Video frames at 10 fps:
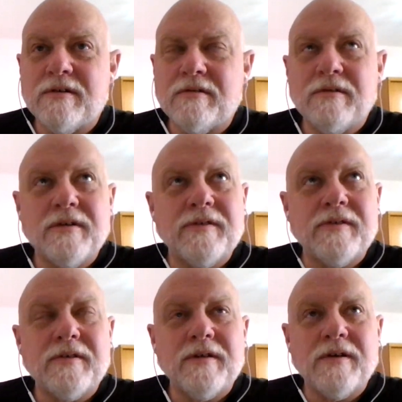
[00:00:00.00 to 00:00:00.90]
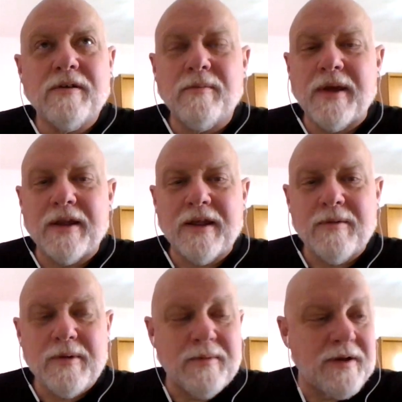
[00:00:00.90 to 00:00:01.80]
what's, oh man, I can't
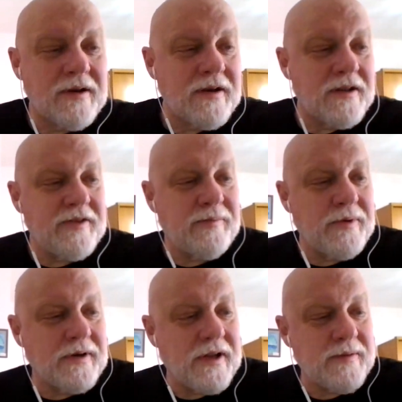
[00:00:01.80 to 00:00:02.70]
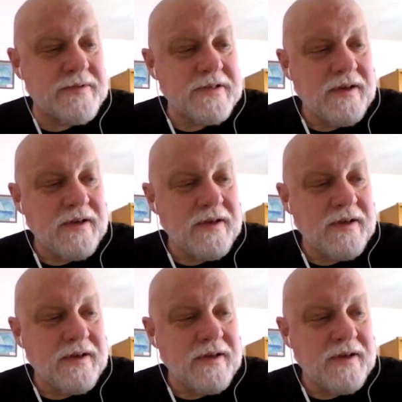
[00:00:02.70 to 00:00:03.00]
remember any of these book names.